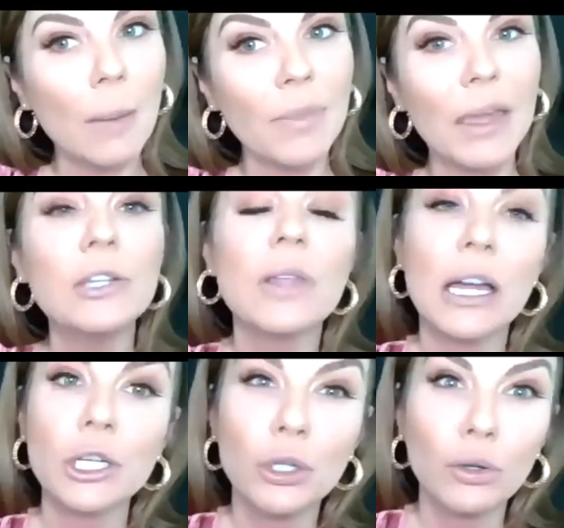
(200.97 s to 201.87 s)
They do
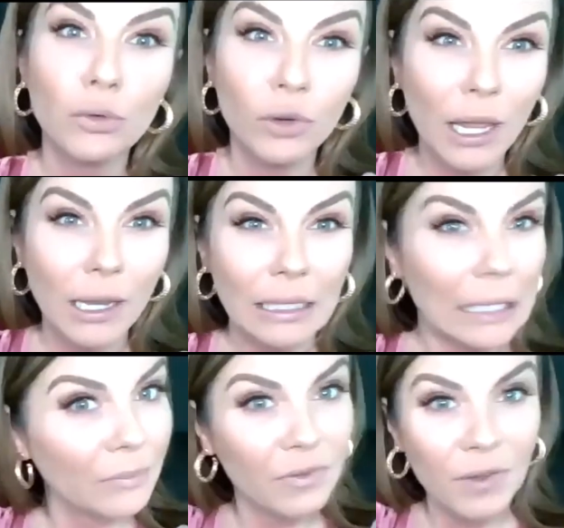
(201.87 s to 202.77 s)
that too for like
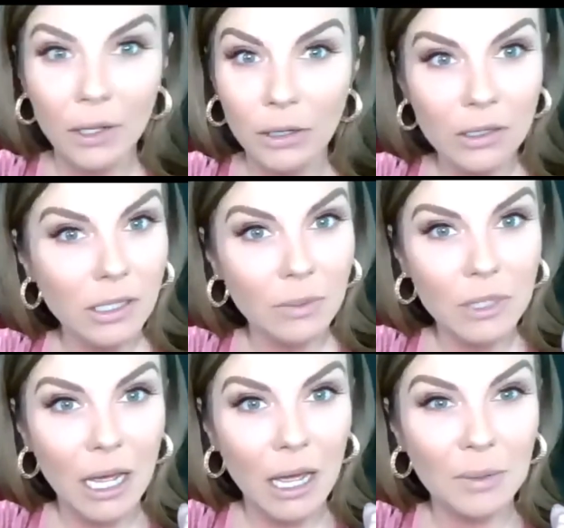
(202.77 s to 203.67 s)
lip fillers
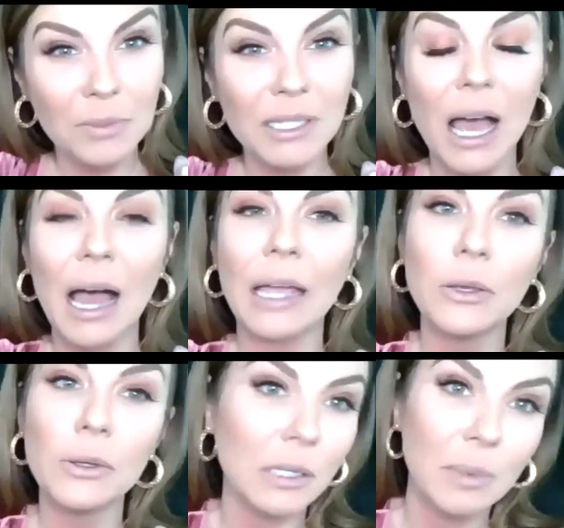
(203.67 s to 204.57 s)
sometimes. I
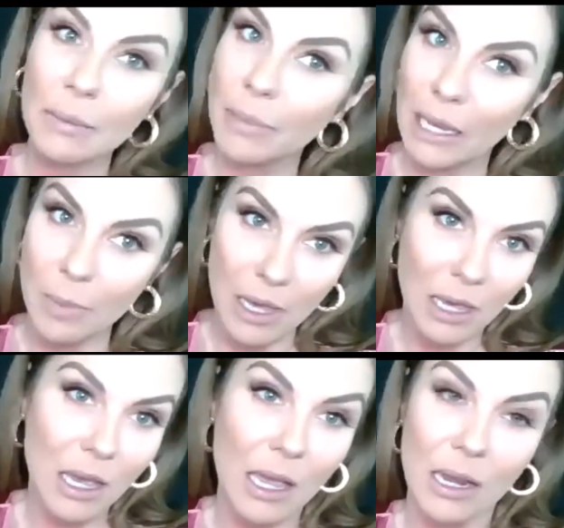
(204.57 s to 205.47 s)
used to be a
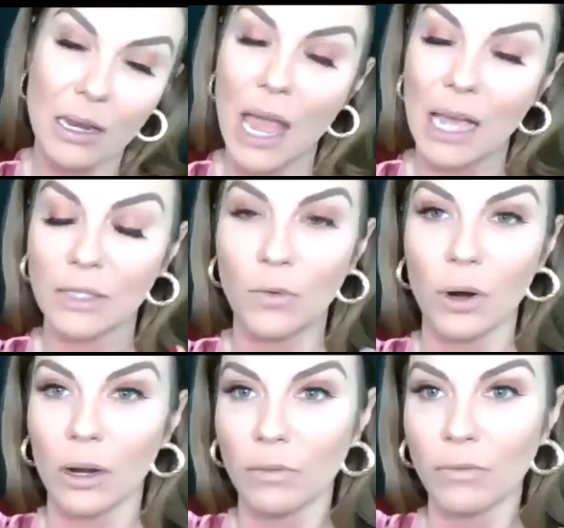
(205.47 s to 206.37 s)
baby and ask
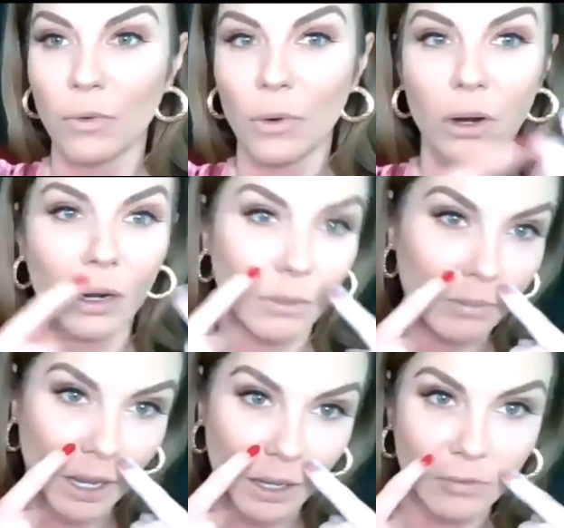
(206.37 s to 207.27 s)
for it for
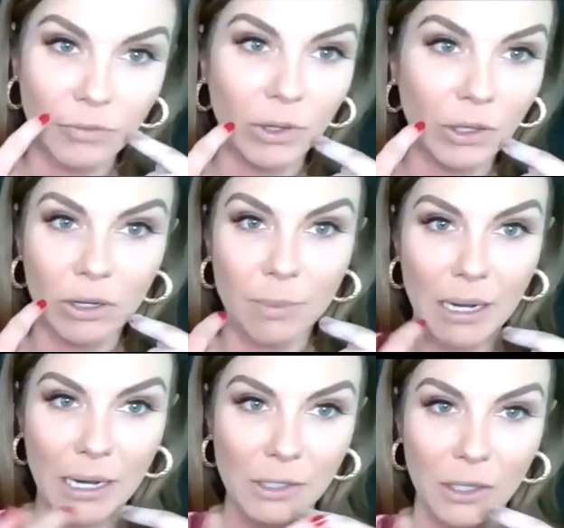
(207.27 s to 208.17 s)
my filler and my
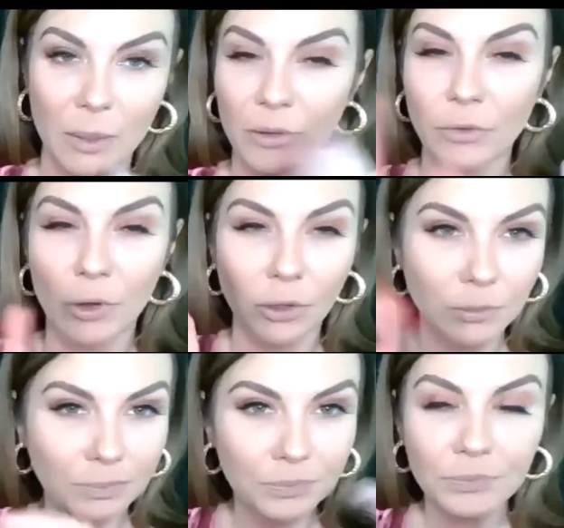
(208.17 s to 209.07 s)
nasolabial fold.
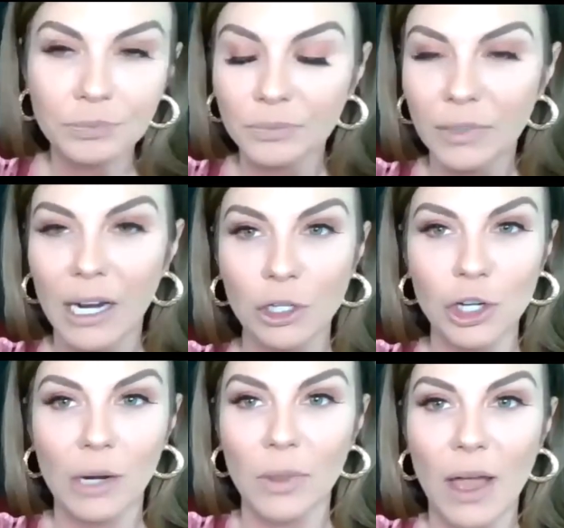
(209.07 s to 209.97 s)
Then I
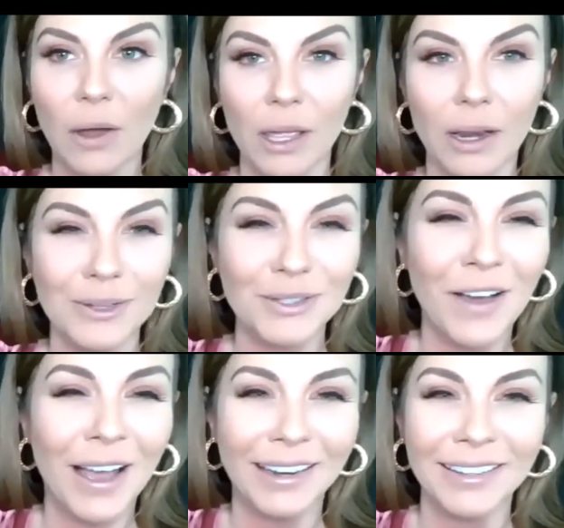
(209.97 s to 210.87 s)
tried without it and I was
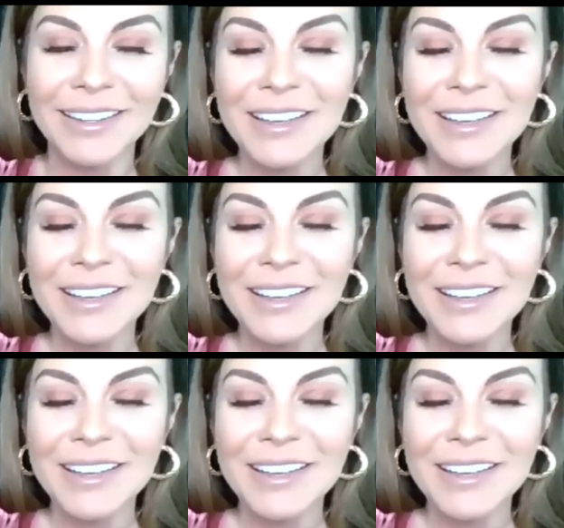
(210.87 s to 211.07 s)
fine.